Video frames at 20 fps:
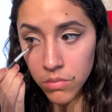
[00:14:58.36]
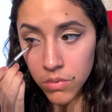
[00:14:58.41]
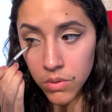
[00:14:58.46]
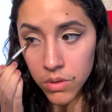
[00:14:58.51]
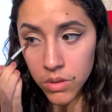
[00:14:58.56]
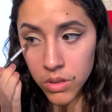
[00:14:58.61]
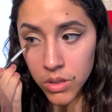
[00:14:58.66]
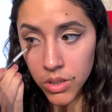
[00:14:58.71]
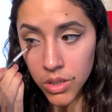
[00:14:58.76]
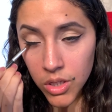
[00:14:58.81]

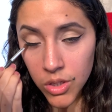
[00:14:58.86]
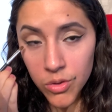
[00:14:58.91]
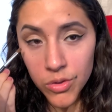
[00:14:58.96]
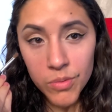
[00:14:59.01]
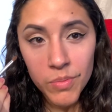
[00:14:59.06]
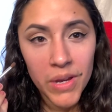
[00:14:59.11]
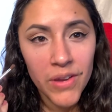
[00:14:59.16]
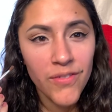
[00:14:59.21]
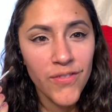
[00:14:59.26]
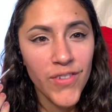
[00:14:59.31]

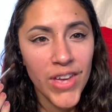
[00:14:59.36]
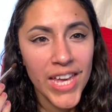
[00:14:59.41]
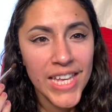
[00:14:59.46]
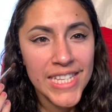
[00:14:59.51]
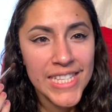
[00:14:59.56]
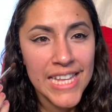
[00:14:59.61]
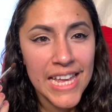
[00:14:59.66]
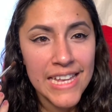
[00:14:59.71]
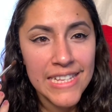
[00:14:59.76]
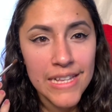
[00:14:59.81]
Excuse my
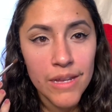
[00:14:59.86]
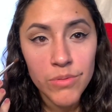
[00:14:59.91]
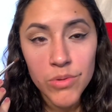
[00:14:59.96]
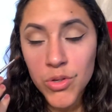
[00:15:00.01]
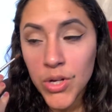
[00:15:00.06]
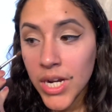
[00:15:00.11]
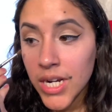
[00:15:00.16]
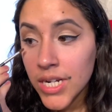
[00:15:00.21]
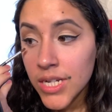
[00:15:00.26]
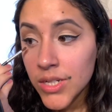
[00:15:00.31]
faces, I'm
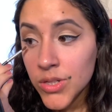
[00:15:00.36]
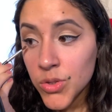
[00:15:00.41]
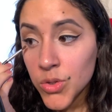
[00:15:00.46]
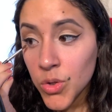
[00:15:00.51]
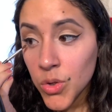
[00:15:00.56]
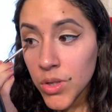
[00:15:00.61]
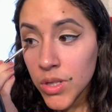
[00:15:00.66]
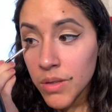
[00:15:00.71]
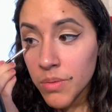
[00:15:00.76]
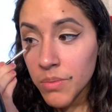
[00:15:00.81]
trying to
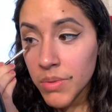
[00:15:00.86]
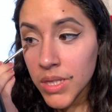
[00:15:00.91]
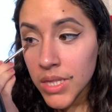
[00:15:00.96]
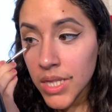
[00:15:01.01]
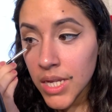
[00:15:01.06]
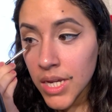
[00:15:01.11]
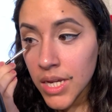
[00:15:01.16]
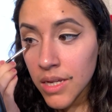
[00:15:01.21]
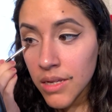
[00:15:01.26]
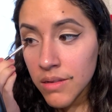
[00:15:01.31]
control them, but
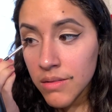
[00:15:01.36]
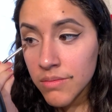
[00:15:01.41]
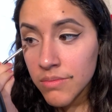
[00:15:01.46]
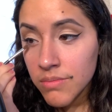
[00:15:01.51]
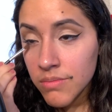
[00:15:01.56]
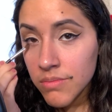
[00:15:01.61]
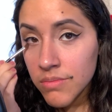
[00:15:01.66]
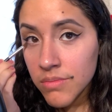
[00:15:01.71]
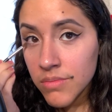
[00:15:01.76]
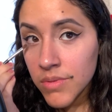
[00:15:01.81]
they
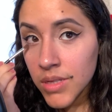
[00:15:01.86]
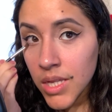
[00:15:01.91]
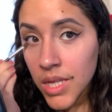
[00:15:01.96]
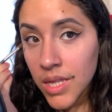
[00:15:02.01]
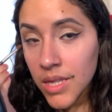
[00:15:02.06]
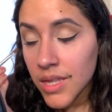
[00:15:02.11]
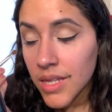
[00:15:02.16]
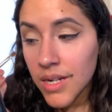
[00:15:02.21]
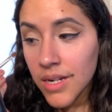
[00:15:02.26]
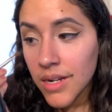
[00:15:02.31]

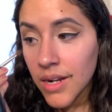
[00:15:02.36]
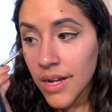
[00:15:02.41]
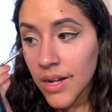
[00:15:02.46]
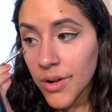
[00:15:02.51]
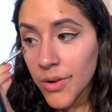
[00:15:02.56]
not